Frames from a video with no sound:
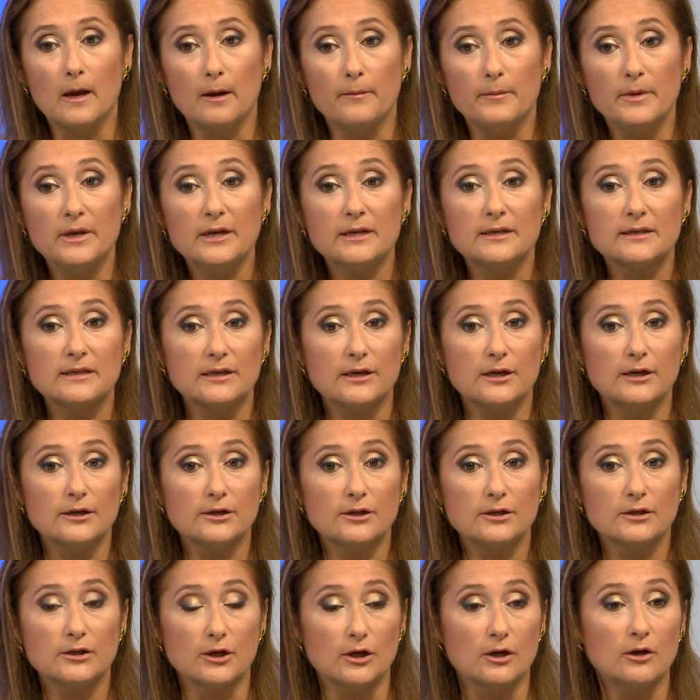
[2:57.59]
Minister
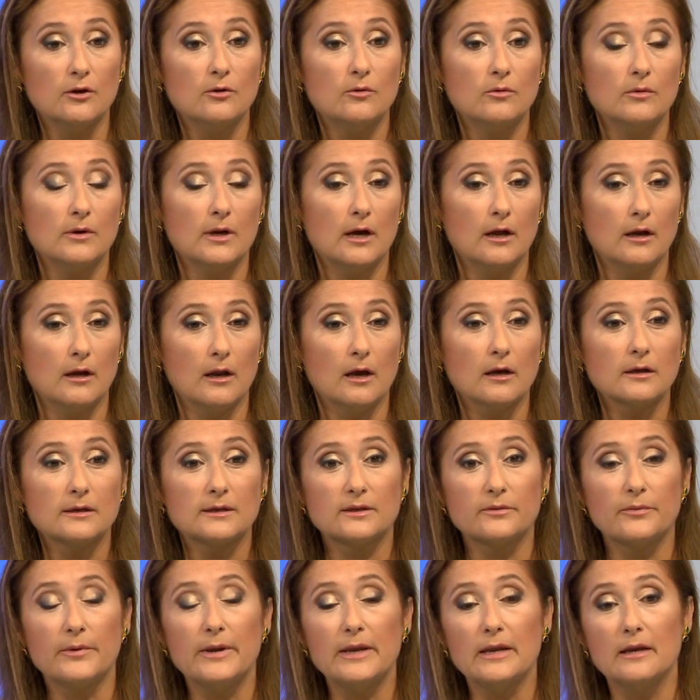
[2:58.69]
Scicluna
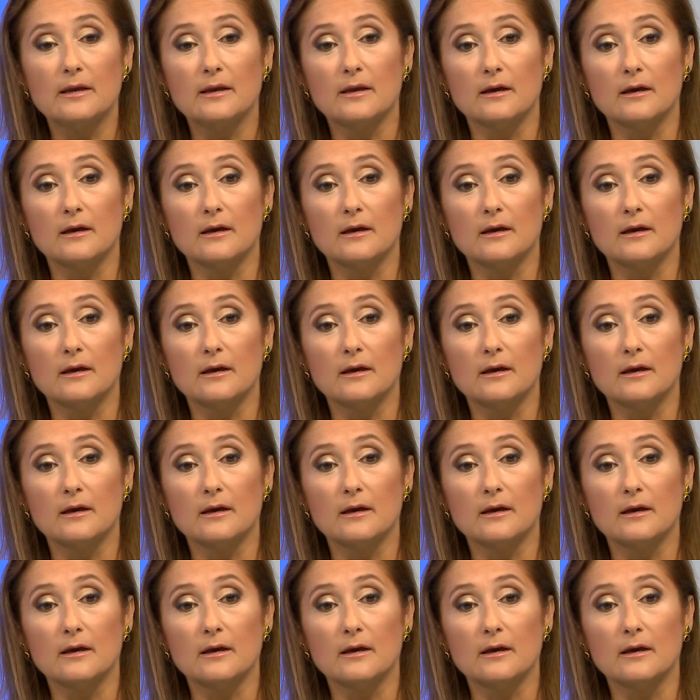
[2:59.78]
last week